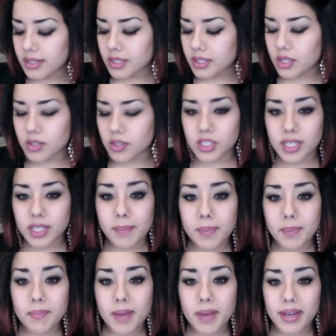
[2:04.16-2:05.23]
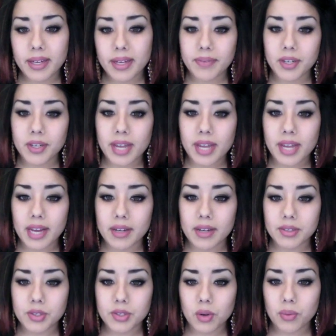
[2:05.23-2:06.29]
So just keep in mind, if your hair
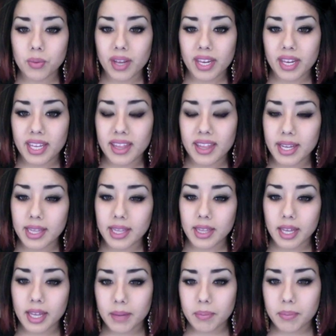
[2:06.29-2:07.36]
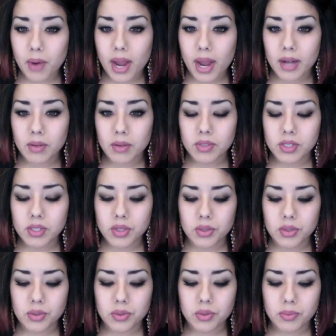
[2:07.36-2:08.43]
is already like a light brown
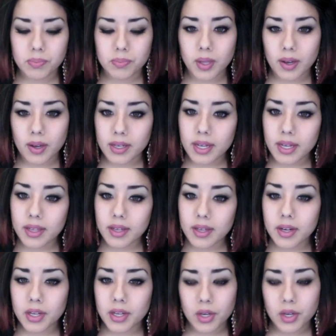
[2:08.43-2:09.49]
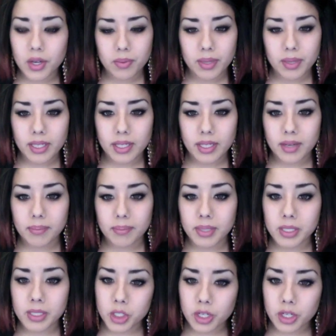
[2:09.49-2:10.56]
to blonde color, you don't really need to
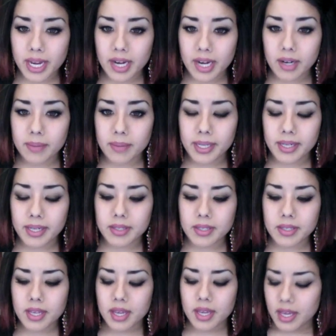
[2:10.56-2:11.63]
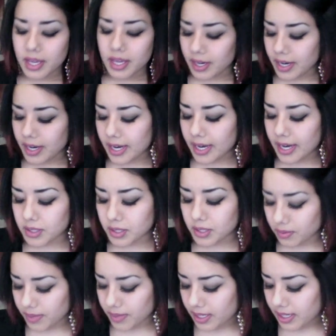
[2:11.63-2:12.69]
bleach your hair because your hair is
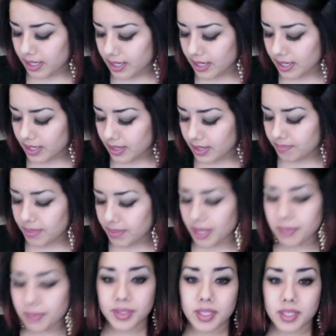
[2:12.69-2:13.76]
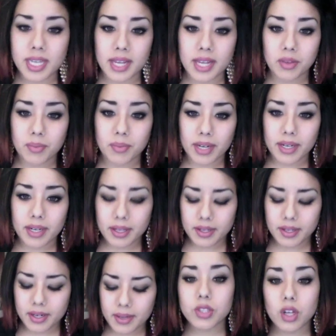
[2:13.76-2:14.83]
already gonna be able to take the red
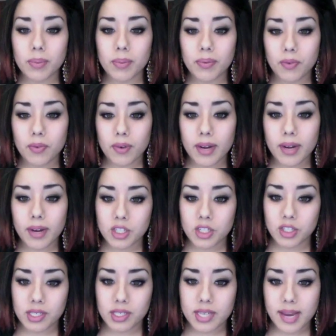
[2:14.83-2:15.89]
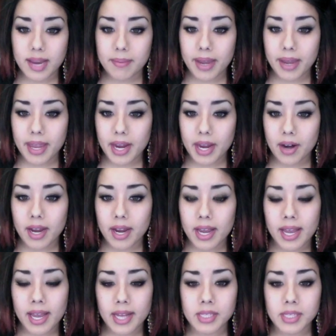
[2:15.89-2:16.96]
color. Before I actually dyed my hair, I
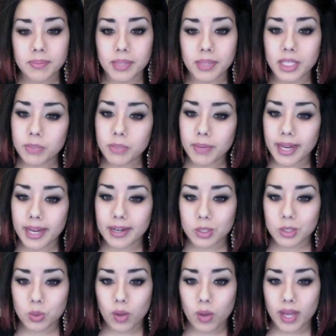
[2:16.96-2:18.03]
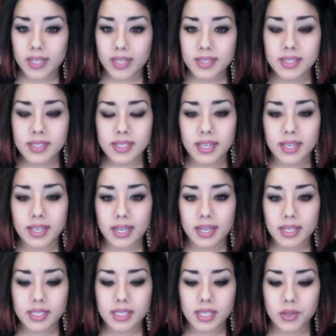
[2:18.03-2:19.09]
had to bleach my hair twice to get it
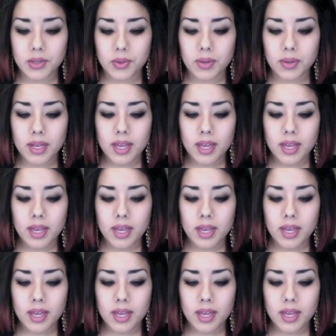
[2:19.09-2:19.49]
to